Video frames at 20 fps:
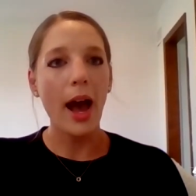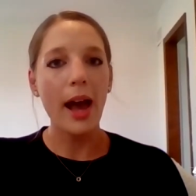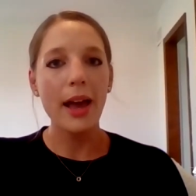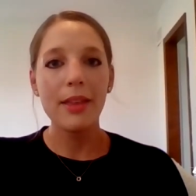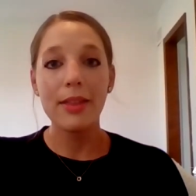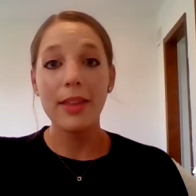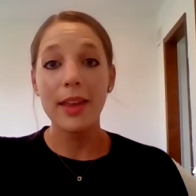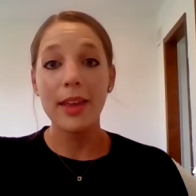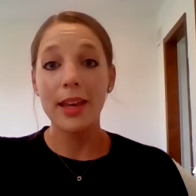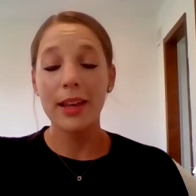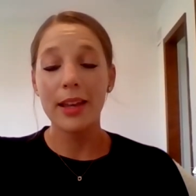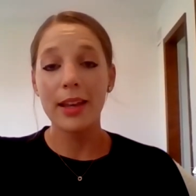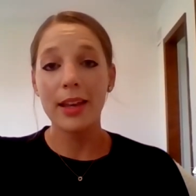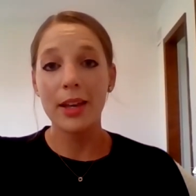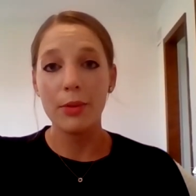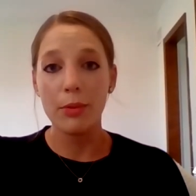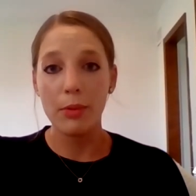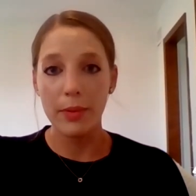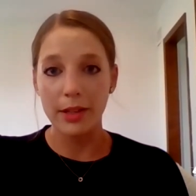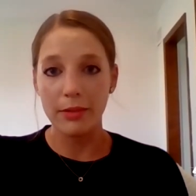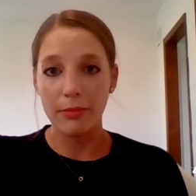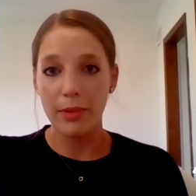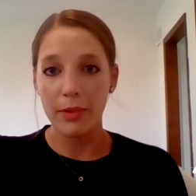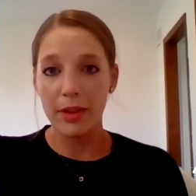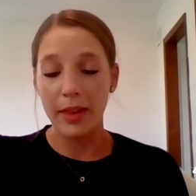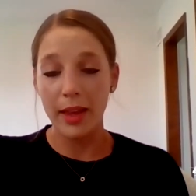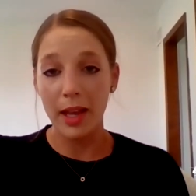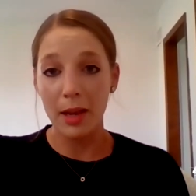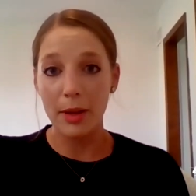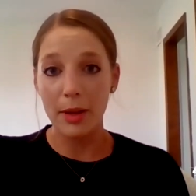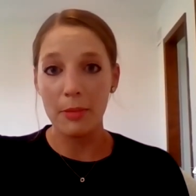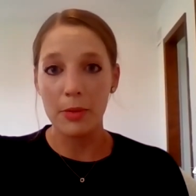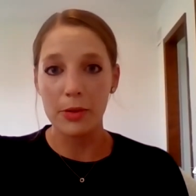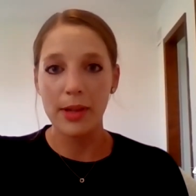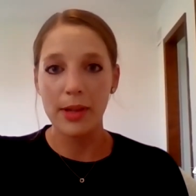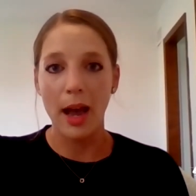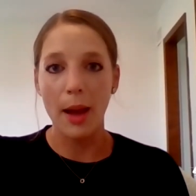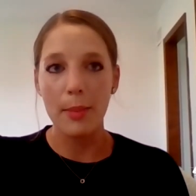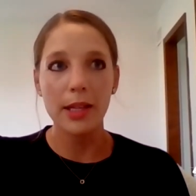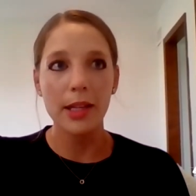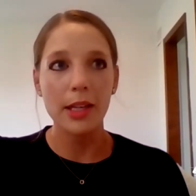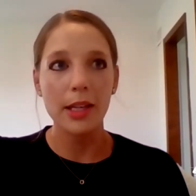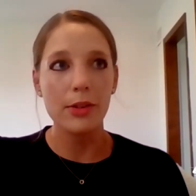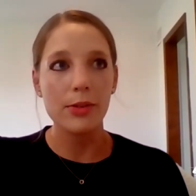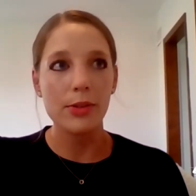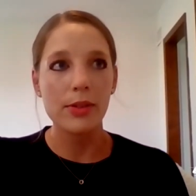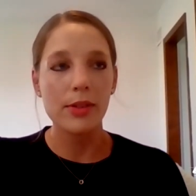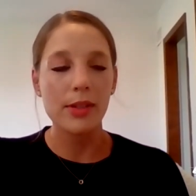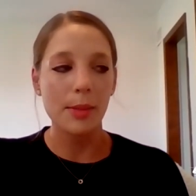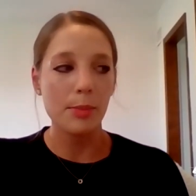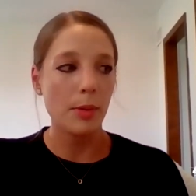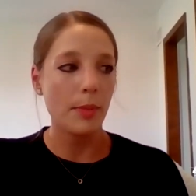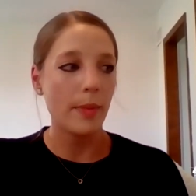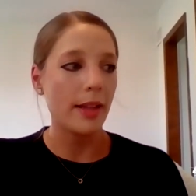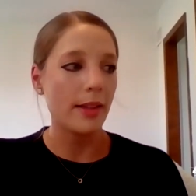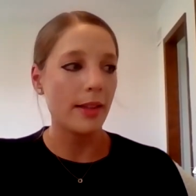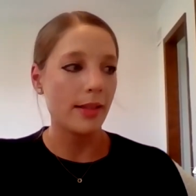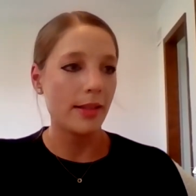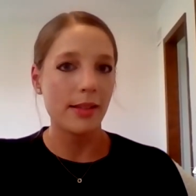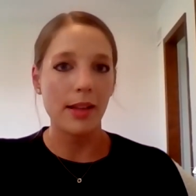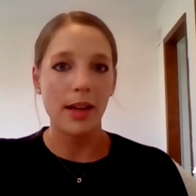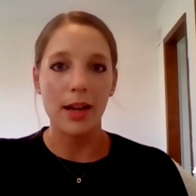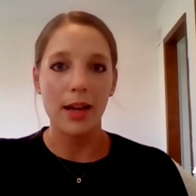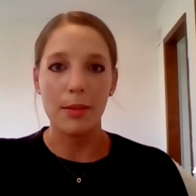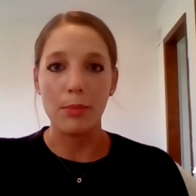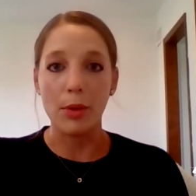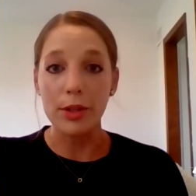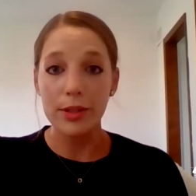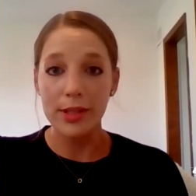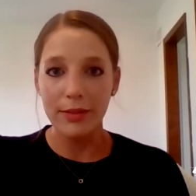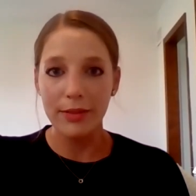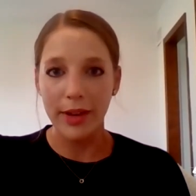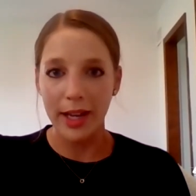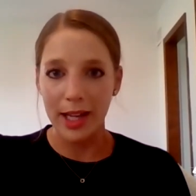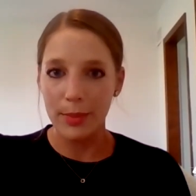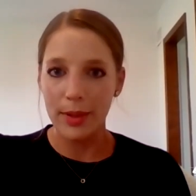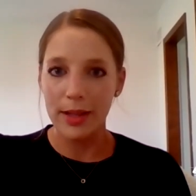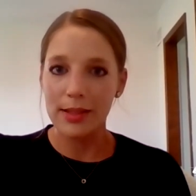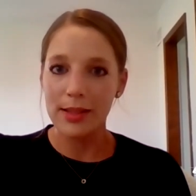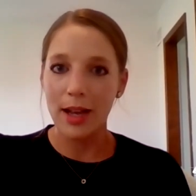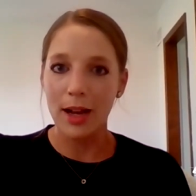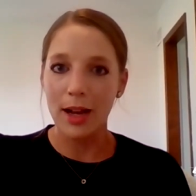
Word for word: I think when we, we, think about most commonly used supplements, uh, multivitamins